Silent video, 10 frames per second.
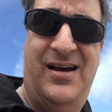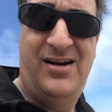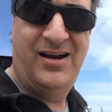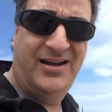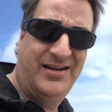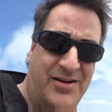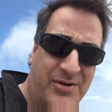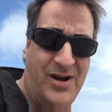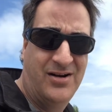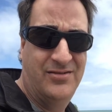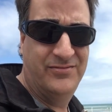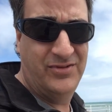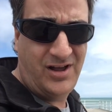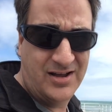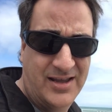Alright, here we are in
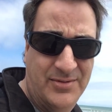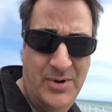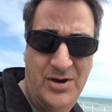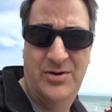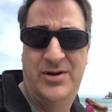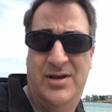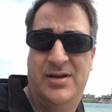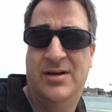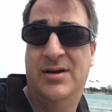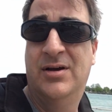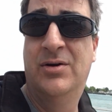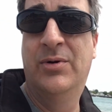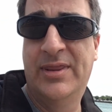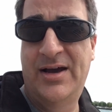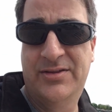vlogging mode
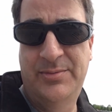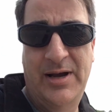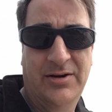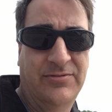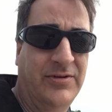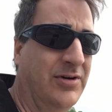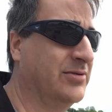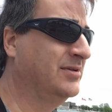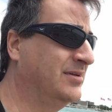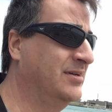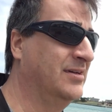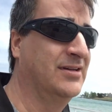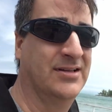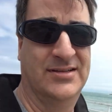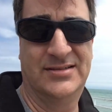without the microphone.
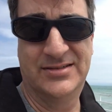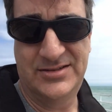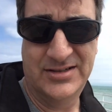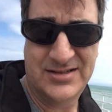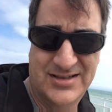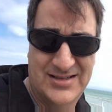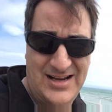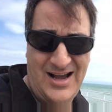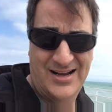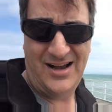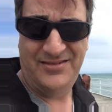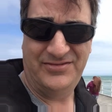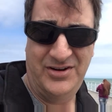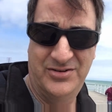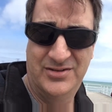This is just the stock
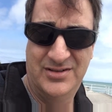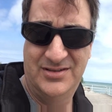iPhone.